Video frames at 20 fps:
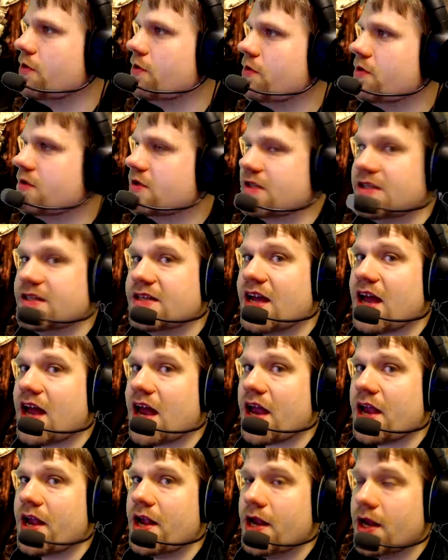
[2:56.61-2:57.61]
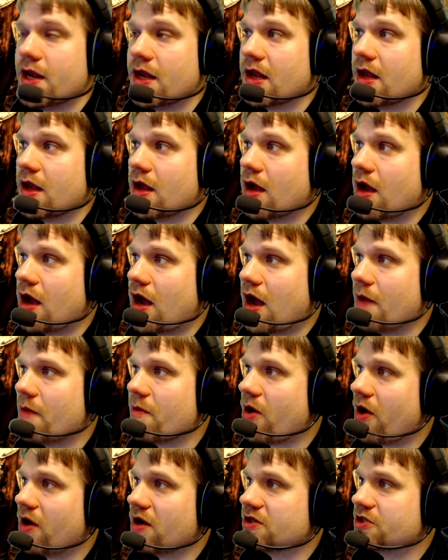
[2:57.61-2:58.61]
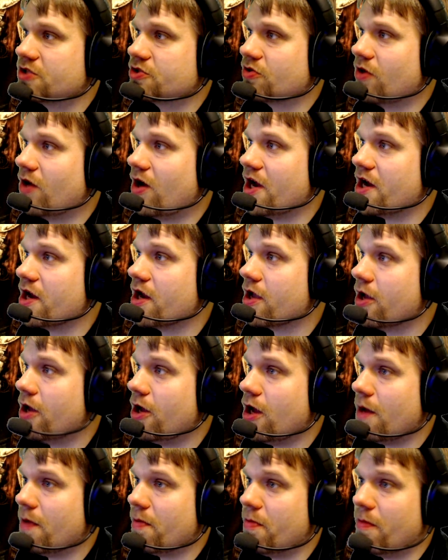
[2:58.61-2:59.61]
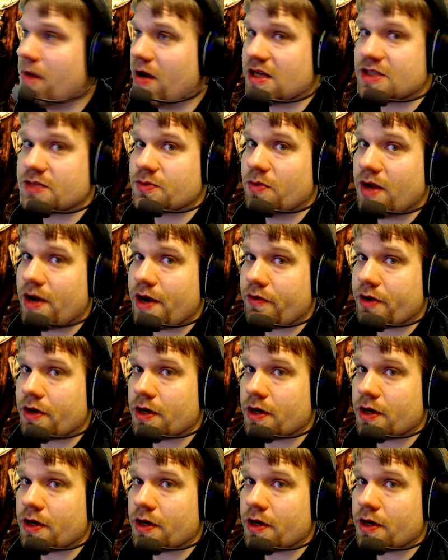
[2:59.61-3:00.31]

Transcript: Today, I'm going to try and curb my swearing.